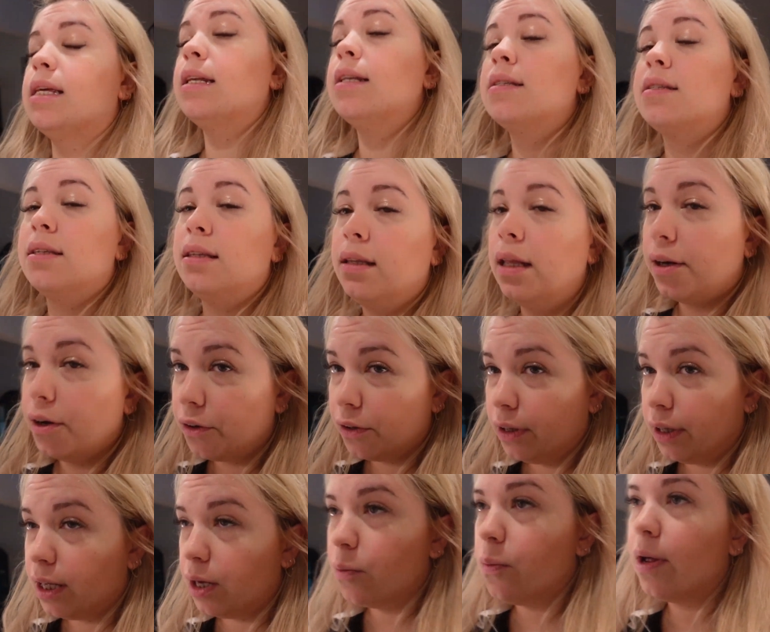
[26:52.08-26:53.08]
it is
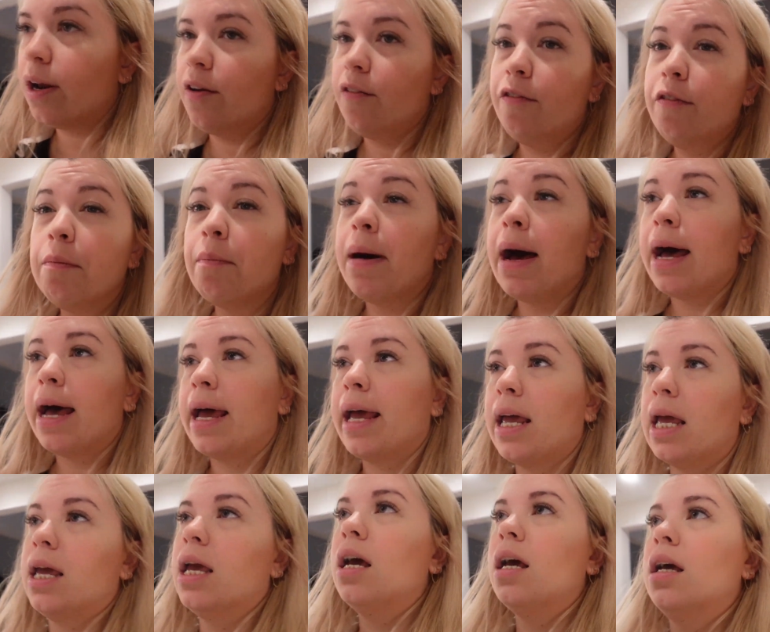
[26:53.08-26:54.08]
literally one of
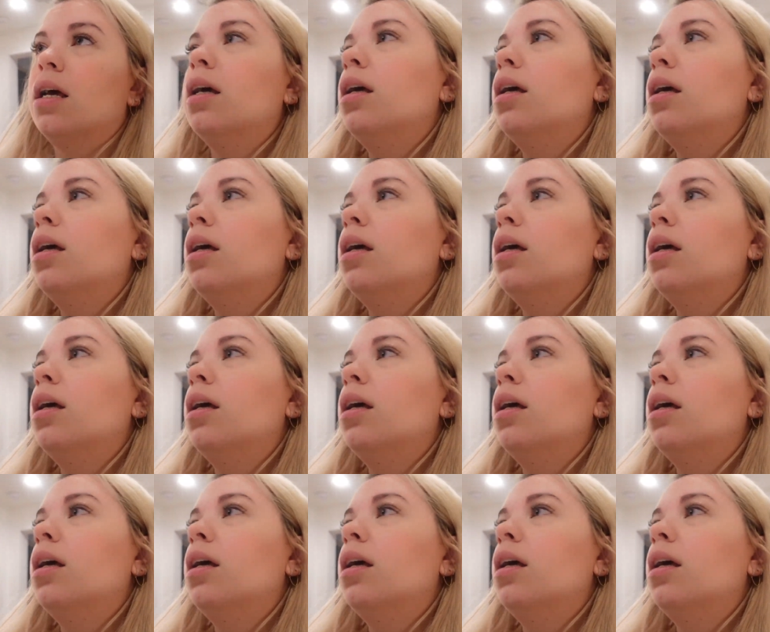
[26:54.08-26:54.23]
my